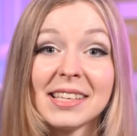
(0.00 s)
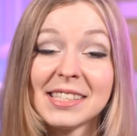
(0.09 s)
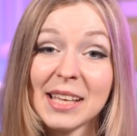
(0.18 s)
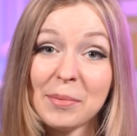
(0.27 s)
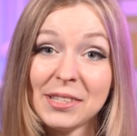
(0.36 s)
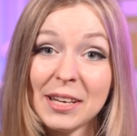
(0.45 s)
a
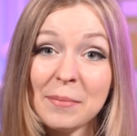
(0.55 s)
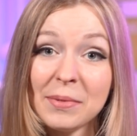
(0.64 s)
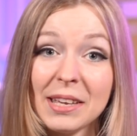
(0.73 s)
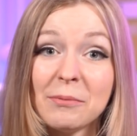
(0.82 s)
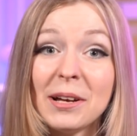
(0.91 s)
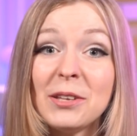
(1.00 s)
sub
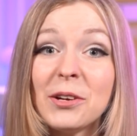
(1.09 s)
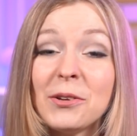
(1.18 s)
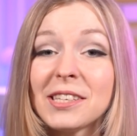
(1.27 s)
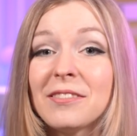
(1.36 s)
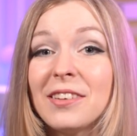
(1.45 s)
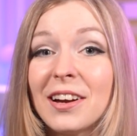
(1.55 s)
tip, when you're
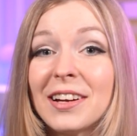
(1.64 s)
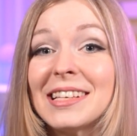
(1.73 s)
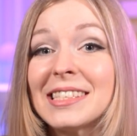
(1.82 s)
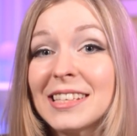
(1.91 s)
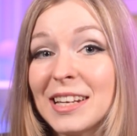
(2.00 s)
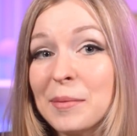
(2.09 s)
using VR in a
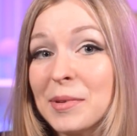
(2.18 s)
sitting